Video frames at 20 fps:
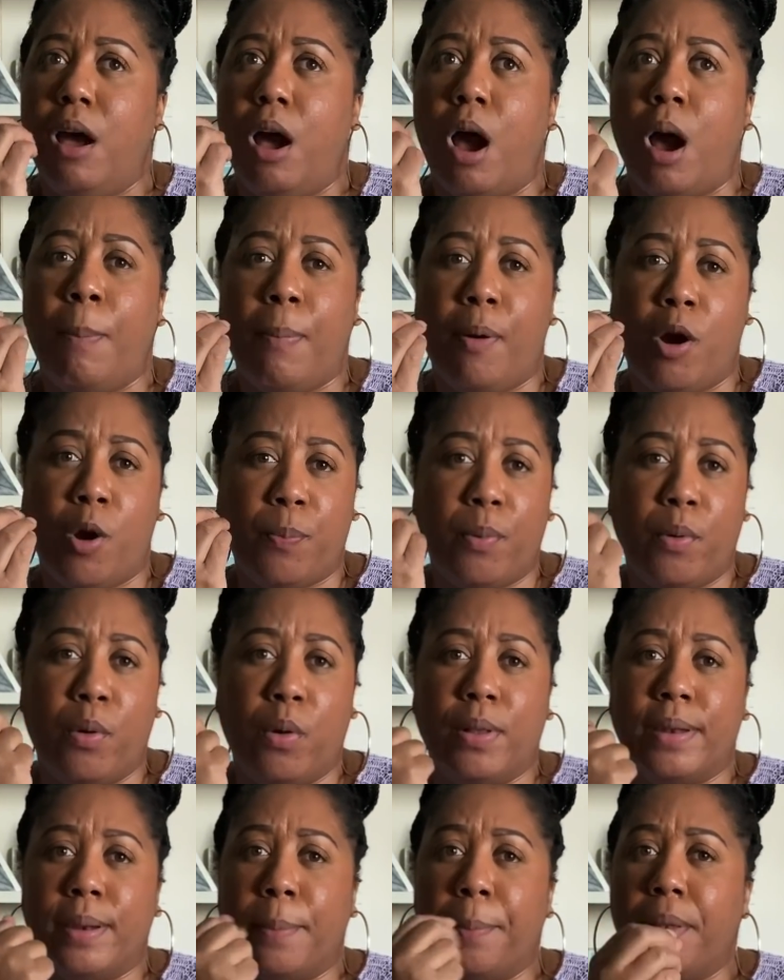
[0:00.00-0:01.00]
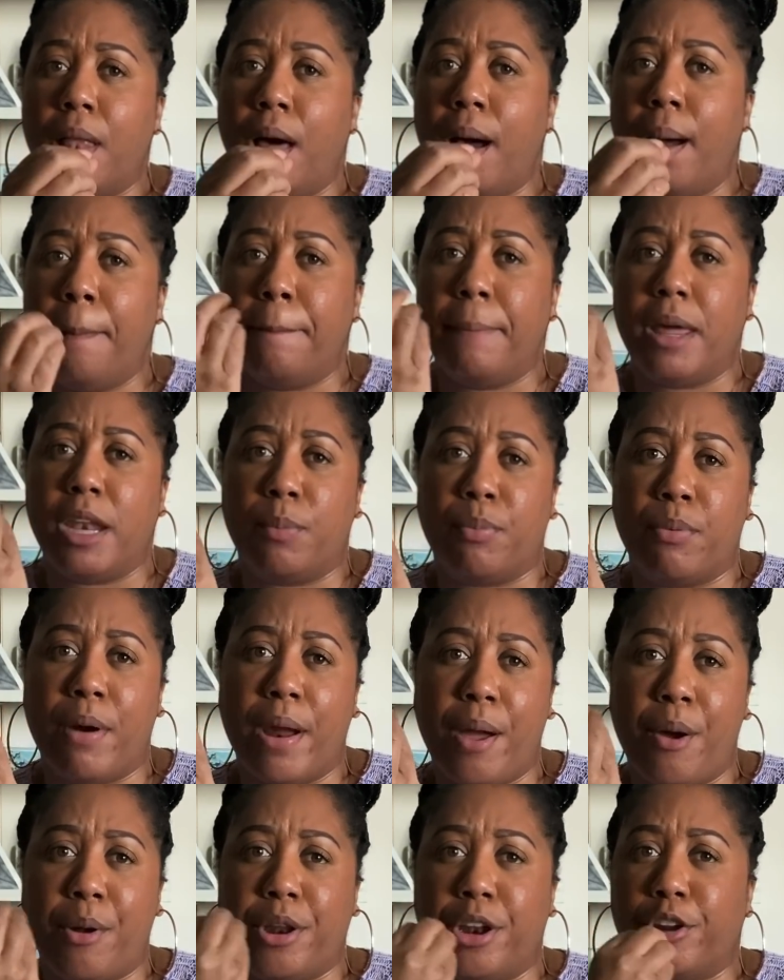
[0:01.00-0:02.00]
a purple and a plum and a
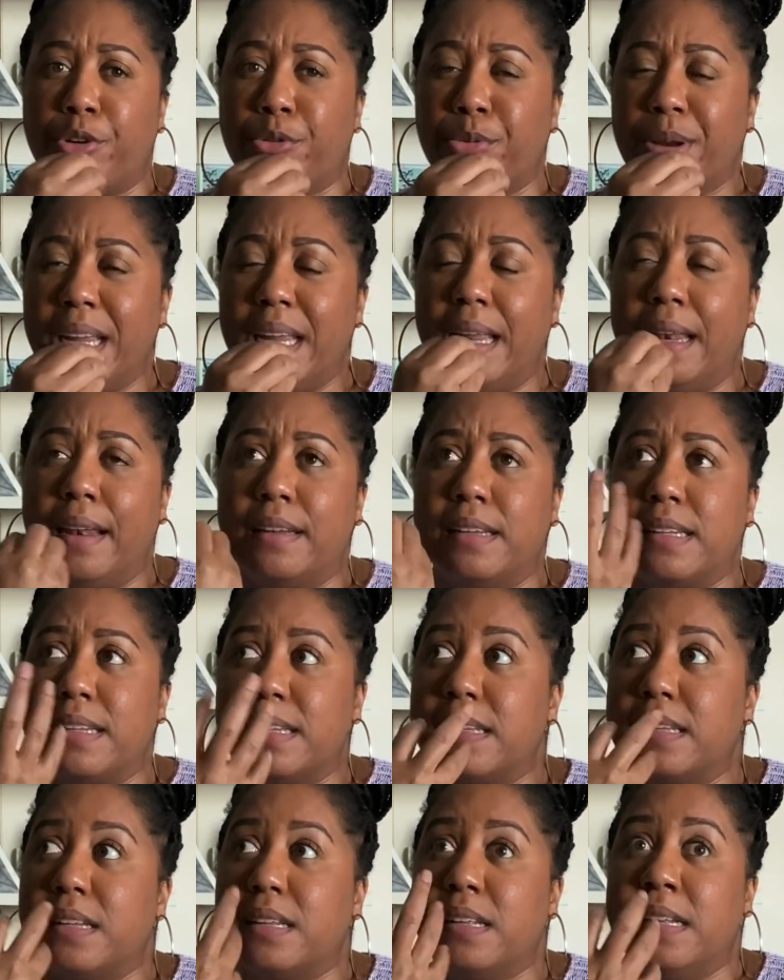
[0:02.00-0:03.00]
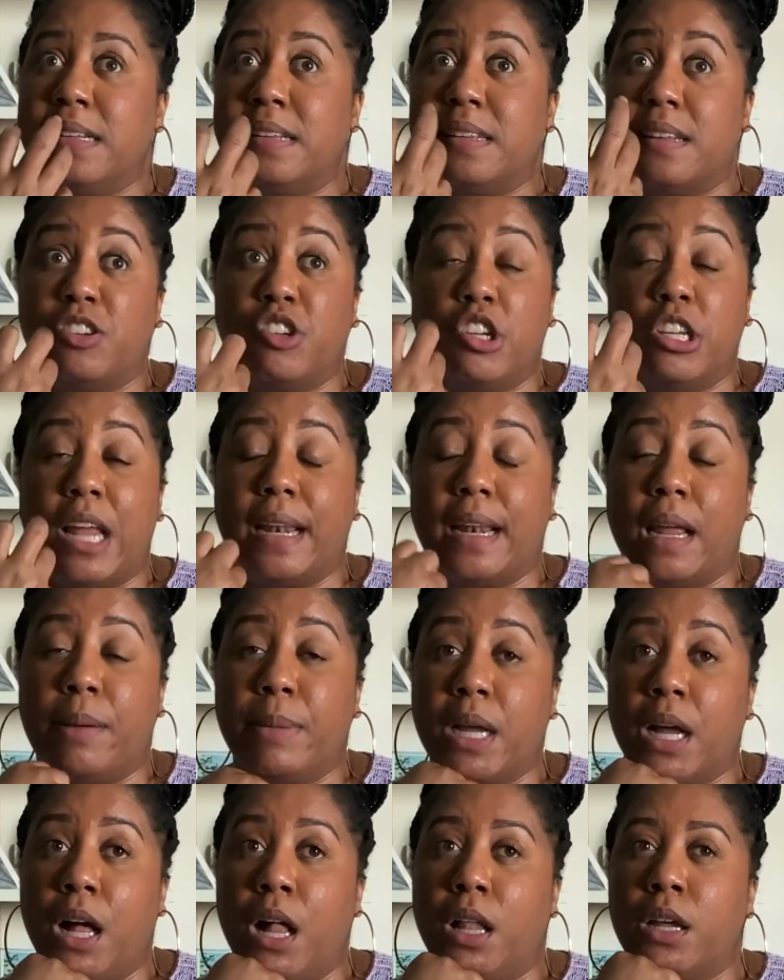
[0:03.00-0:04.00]
brown and a green, and it's such a
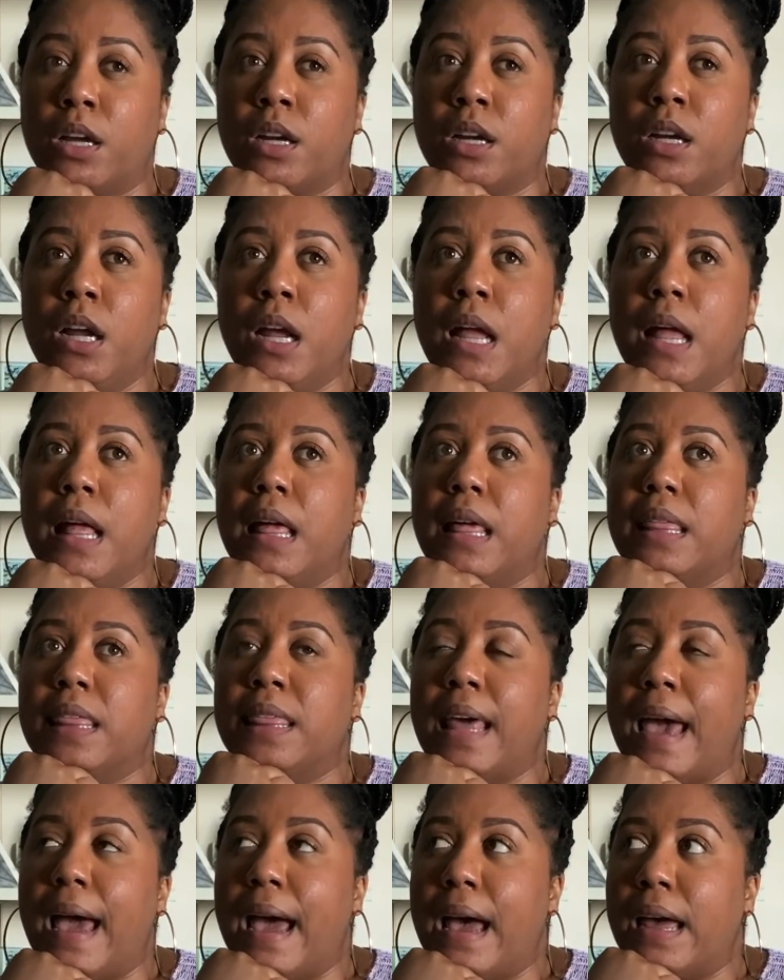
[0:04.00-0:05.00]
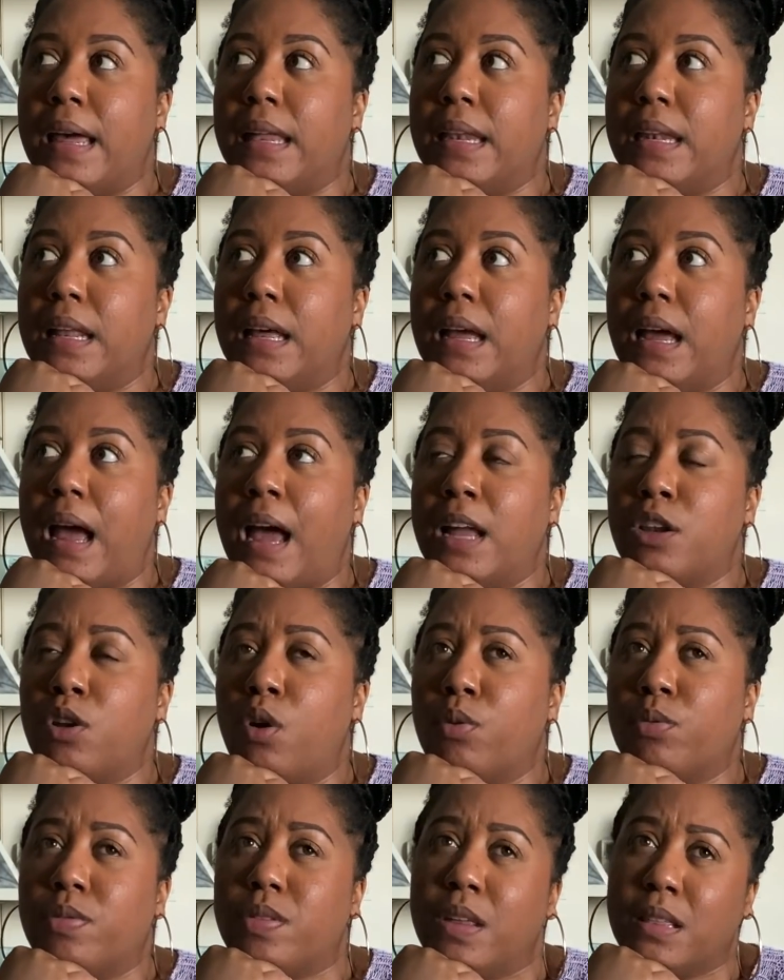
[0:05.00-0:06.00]
dynamic color that I
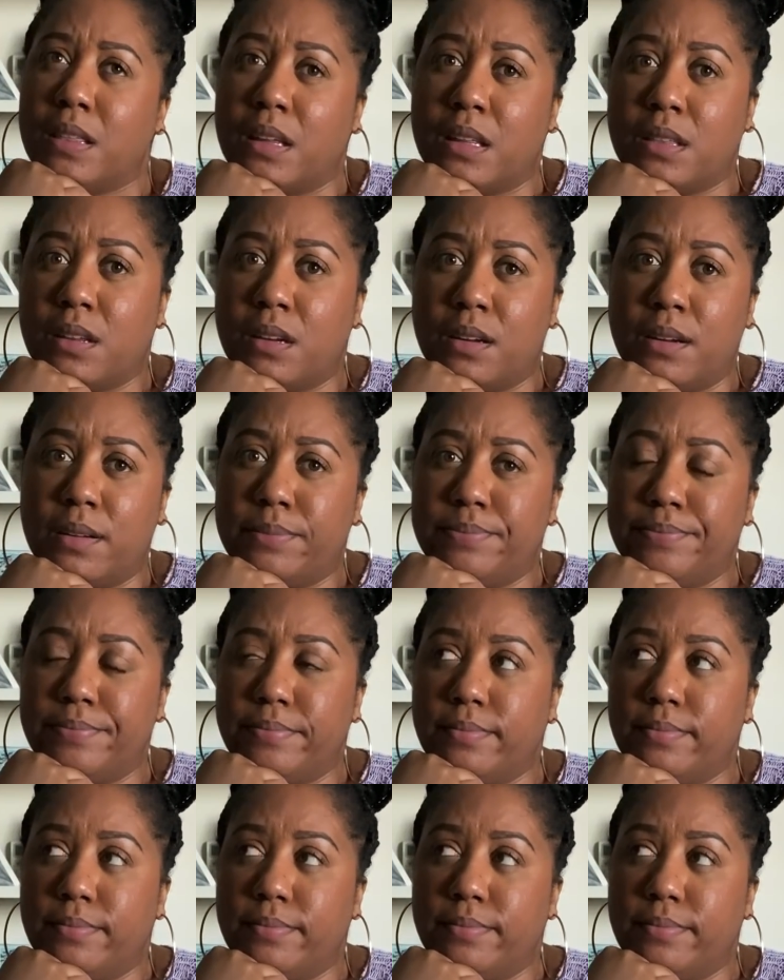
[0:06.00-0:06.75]
don't think that the